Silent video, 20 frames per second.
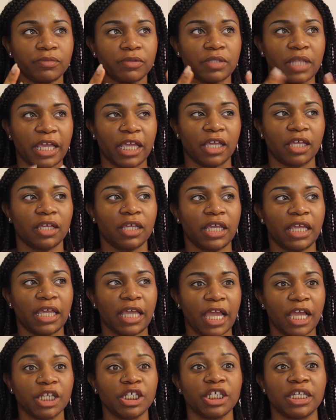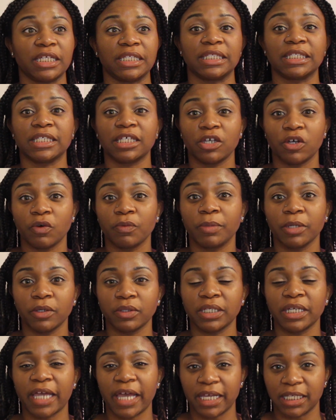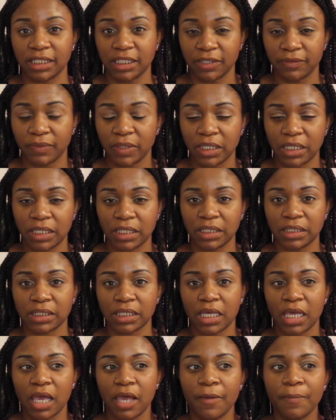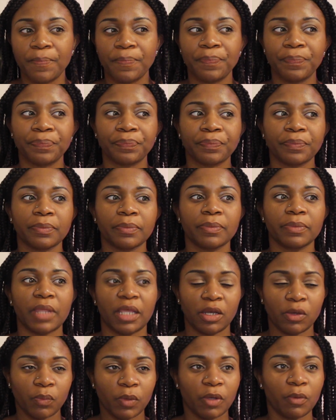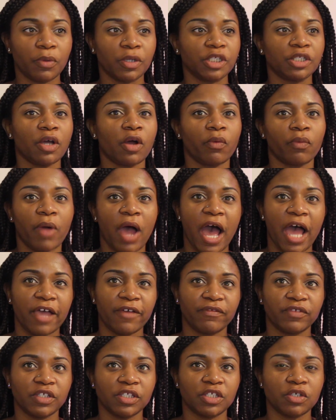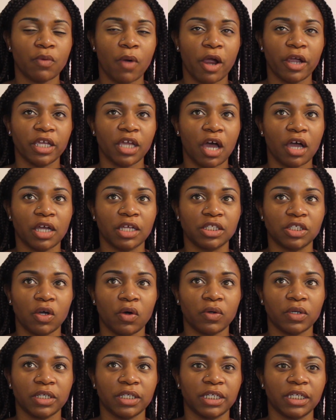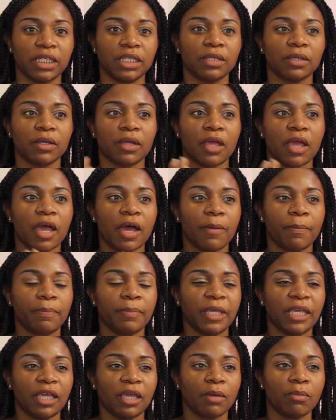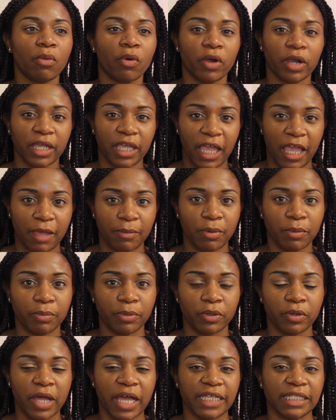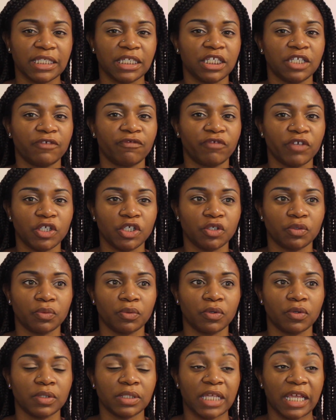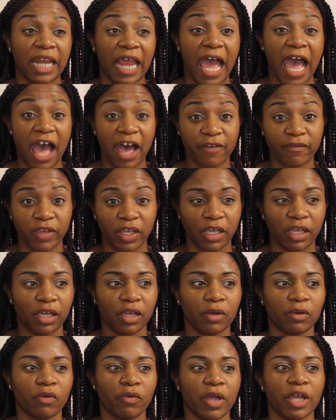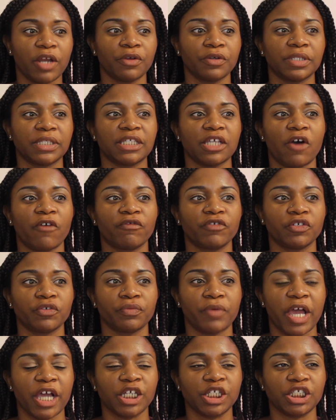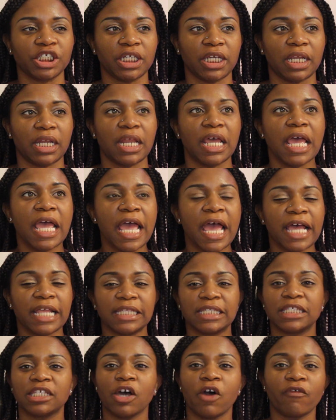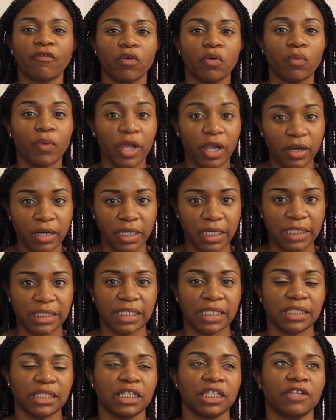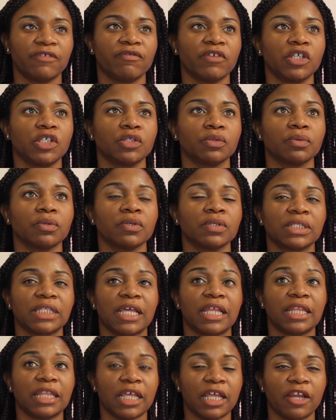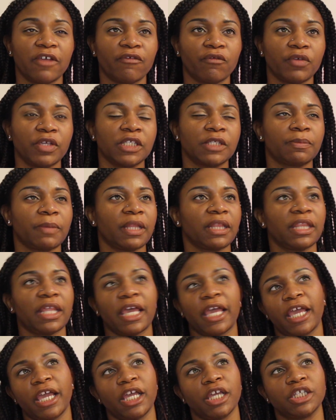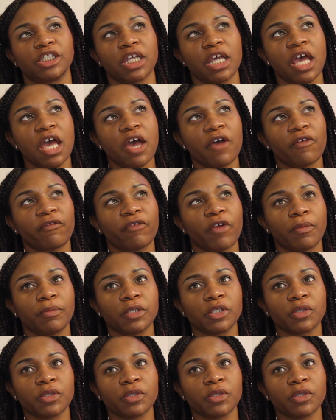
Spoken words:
like engaging in skill building activities, then we would arrive to our young adulthood being more capable as individuals and having greater self-direction and self-awareness as individuals. And then if we spent the age from